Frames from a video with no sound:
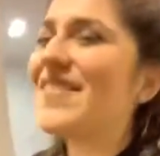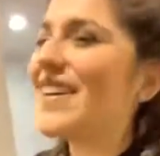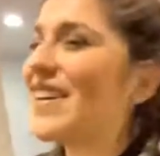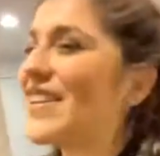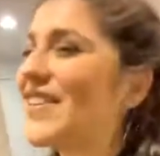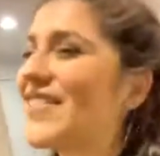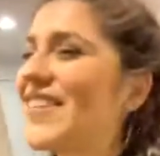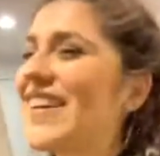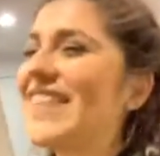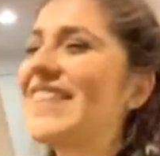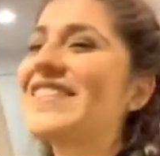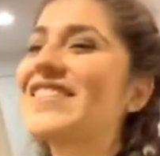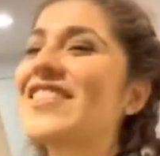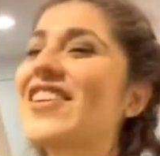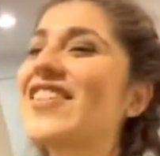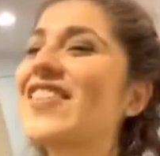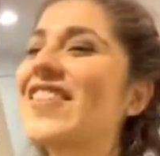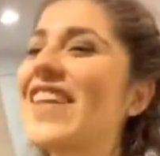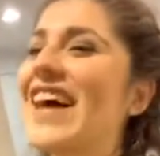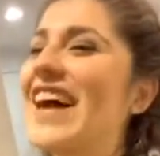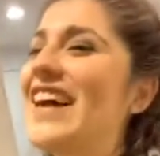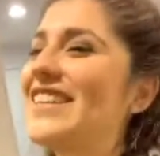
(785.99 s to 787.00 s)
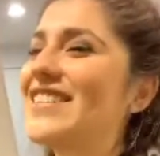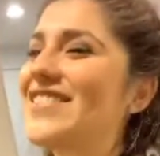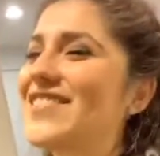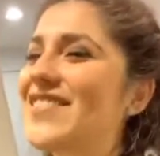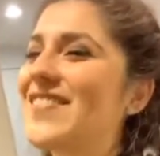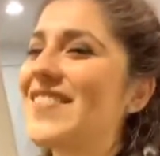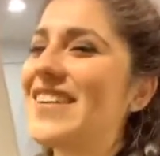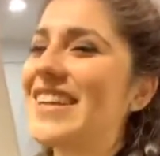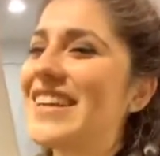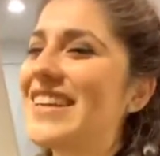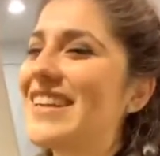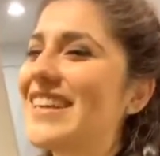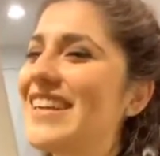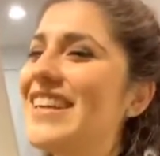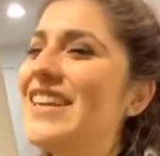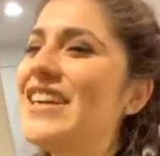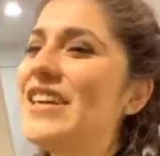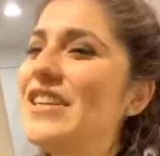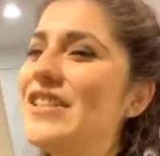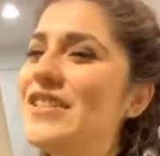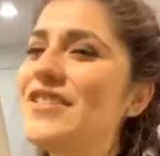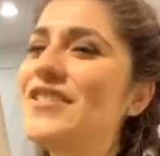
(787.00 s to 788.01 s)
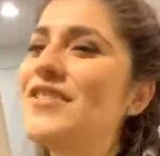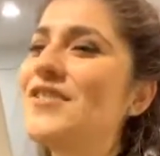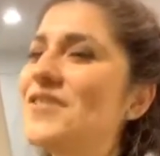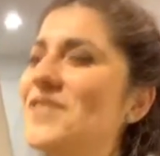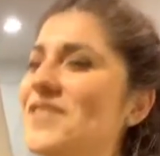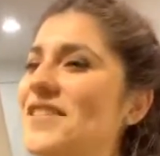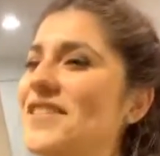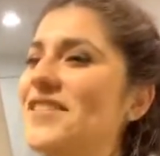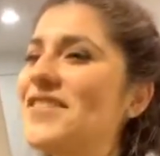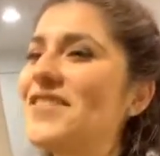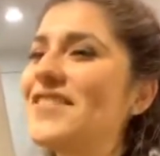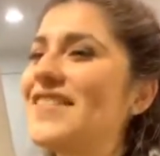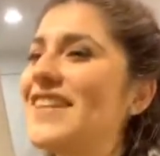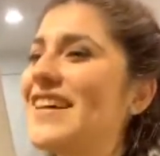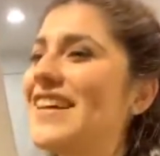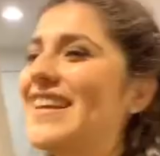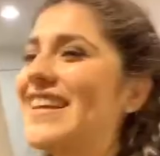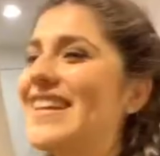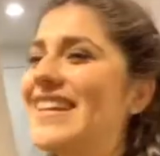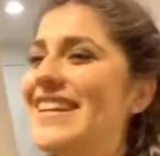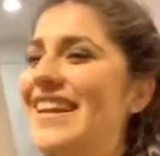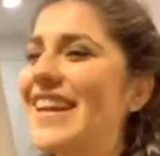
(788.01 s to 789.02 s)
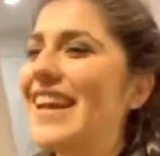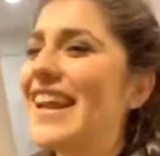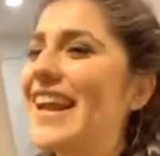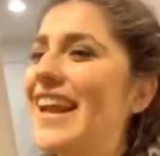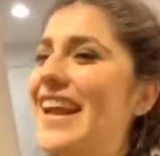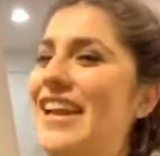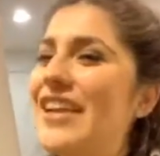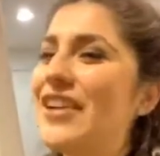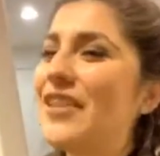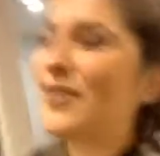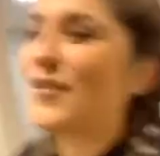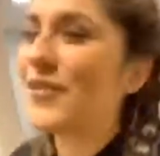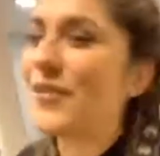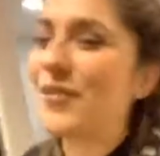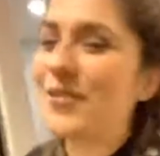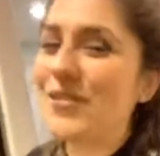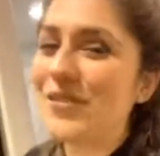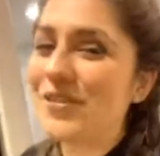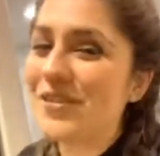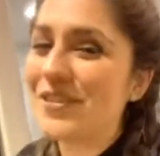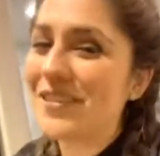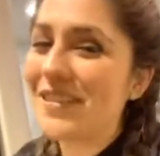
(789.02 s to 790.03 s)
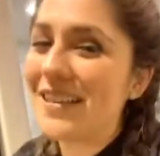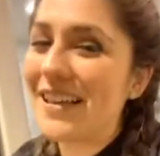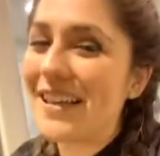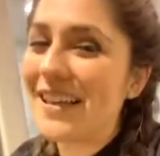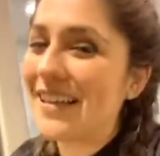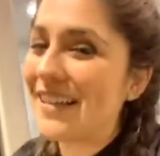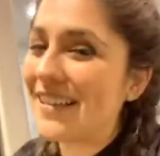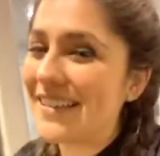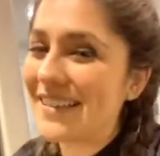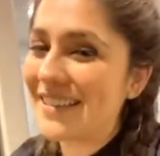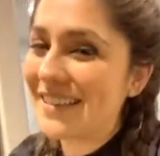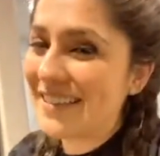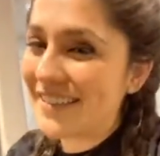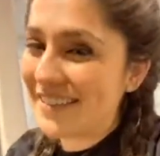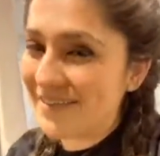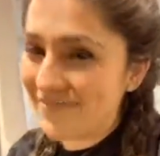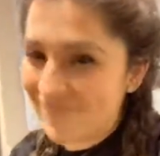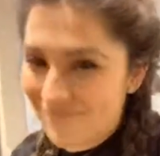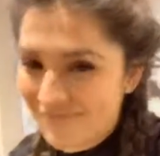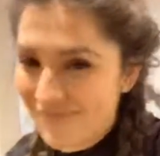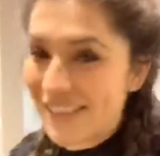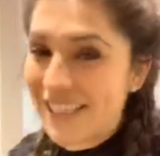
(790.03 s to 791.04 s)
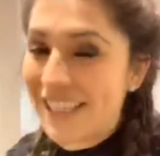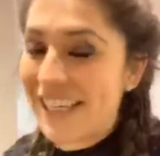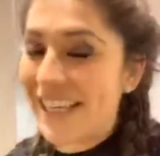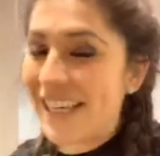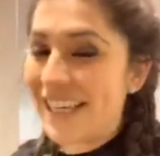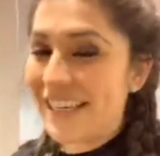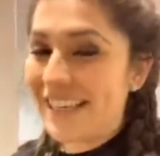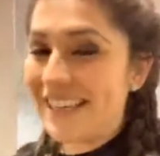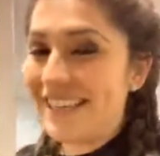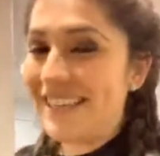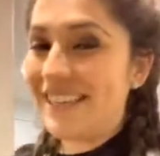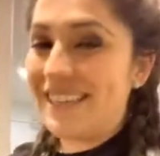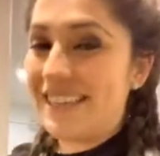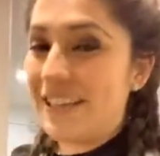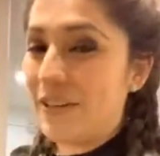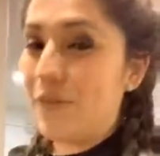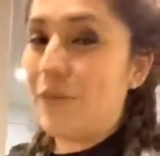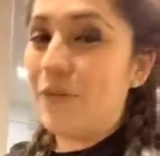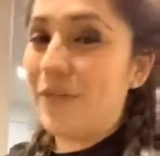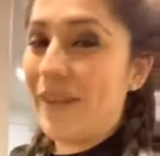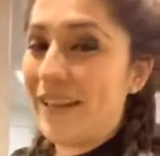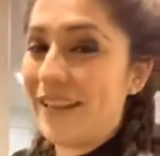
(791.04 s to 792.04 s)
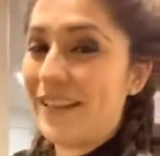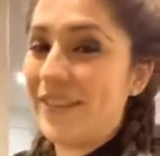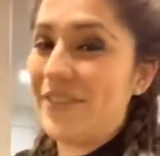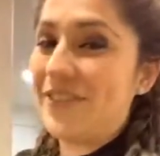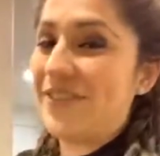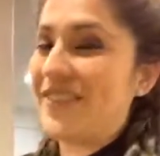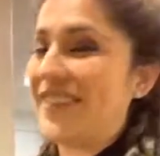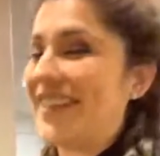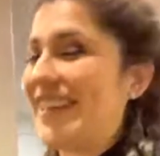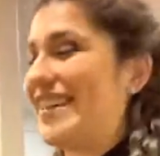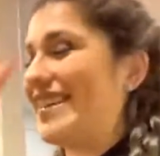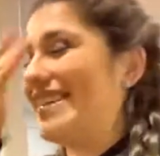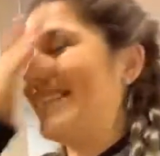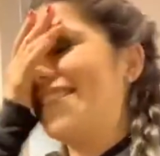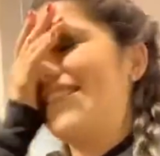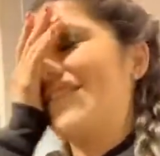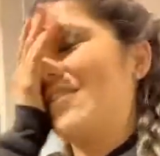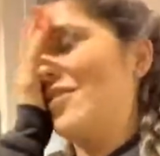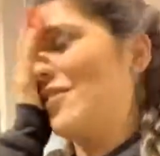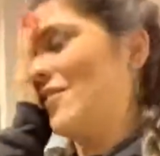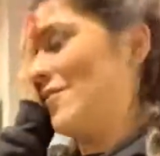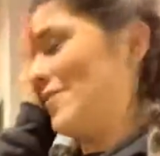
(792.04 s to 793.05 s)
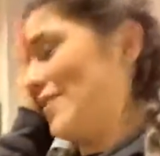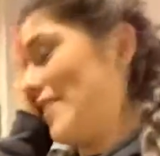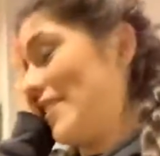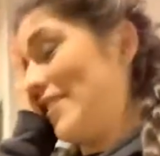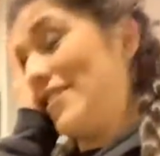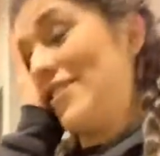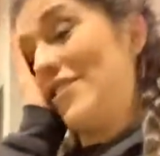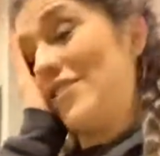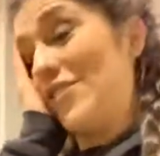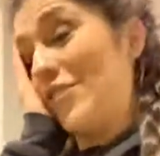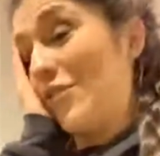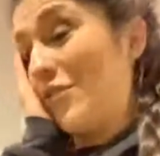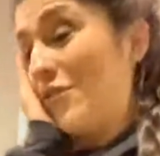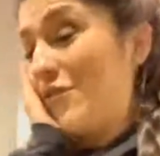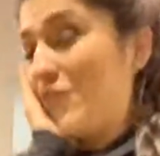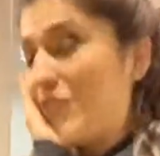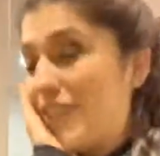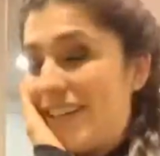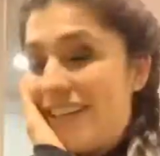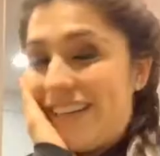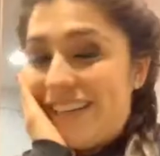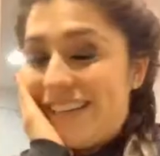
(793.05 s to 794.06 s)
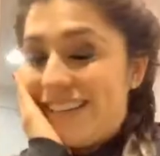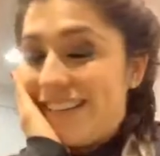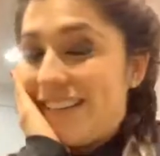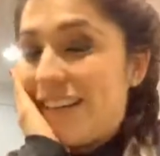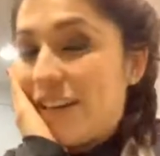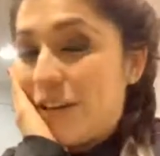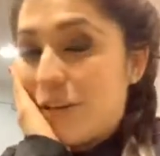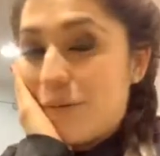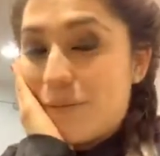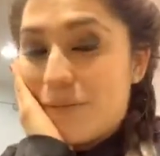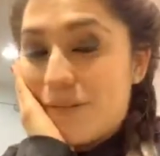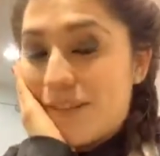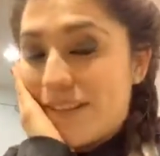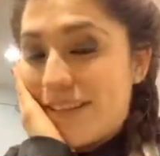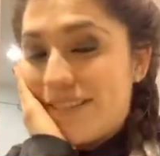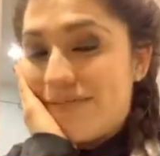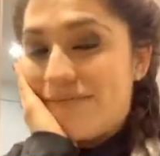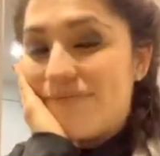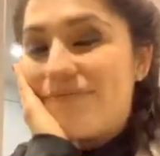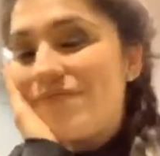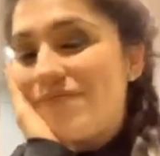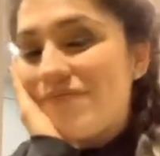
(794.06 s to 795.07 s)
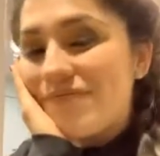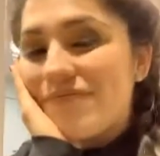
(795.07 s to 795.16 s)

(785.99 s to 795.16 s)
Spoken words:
By the way, these are lines from like two little like 8-year-old like kids, like white little kids. Oh man, it's so funny. Airplane.